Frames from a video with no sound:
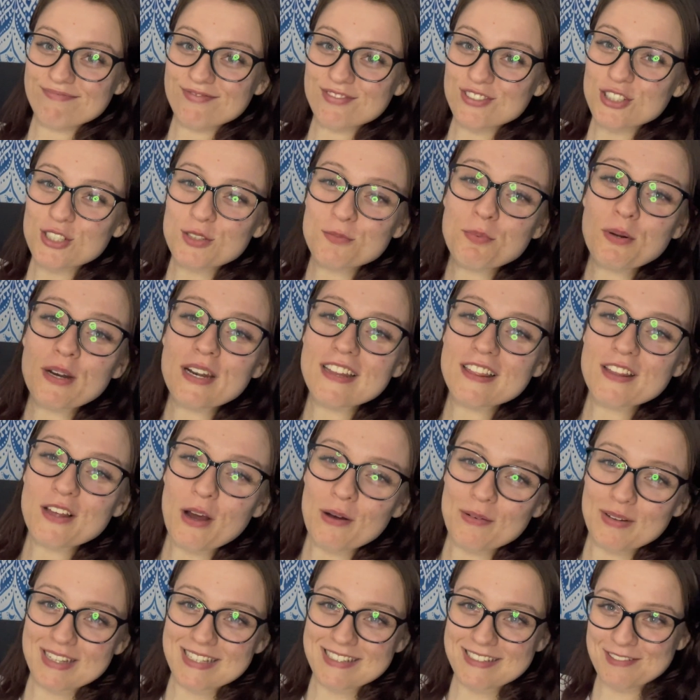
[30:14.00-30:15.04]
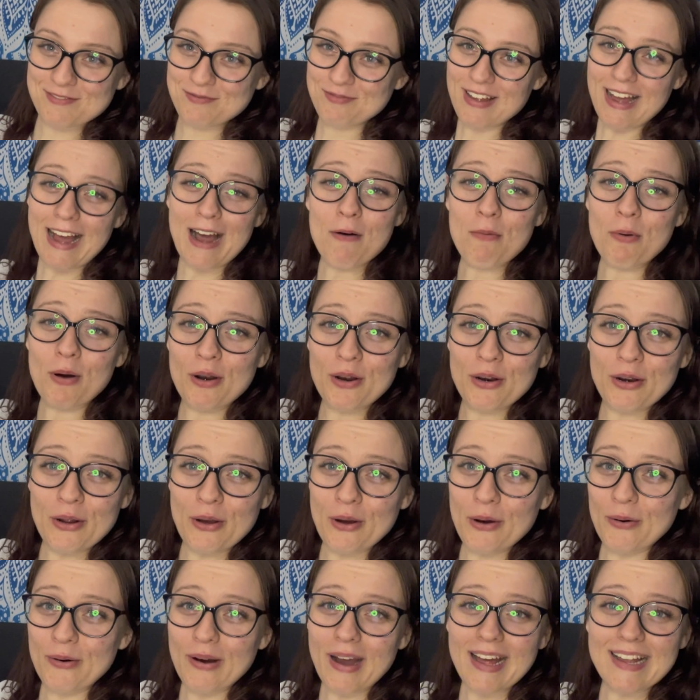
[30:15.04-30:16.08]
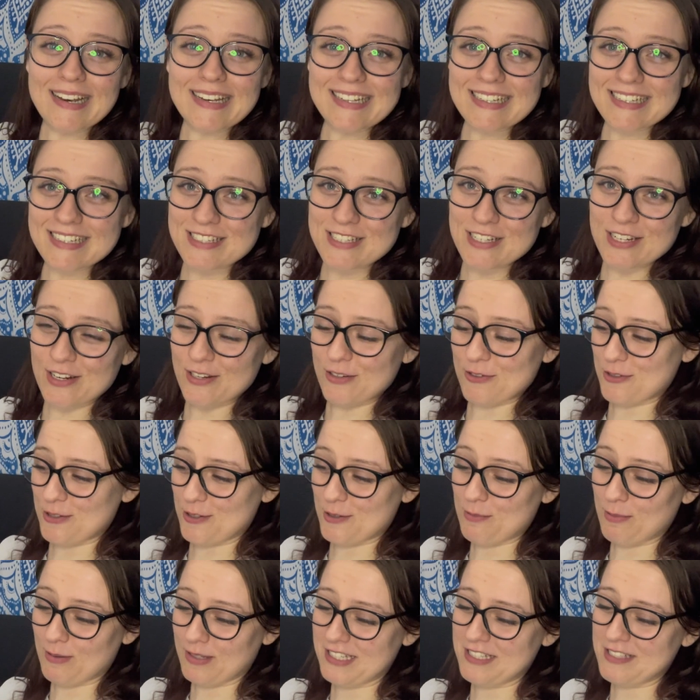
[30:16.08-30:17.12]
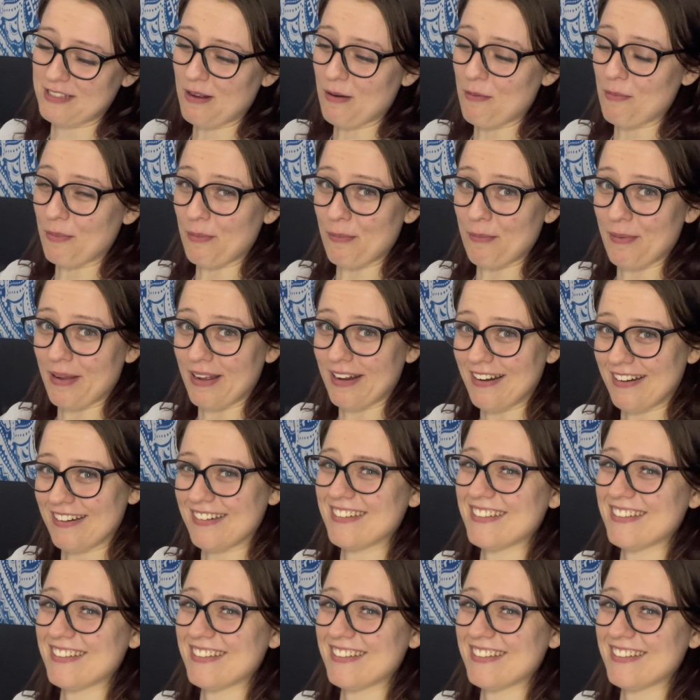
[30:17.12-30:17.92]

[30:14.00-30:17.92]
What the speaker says: Just put it in the comments. I want to know. I need to know. Just please don't be mean.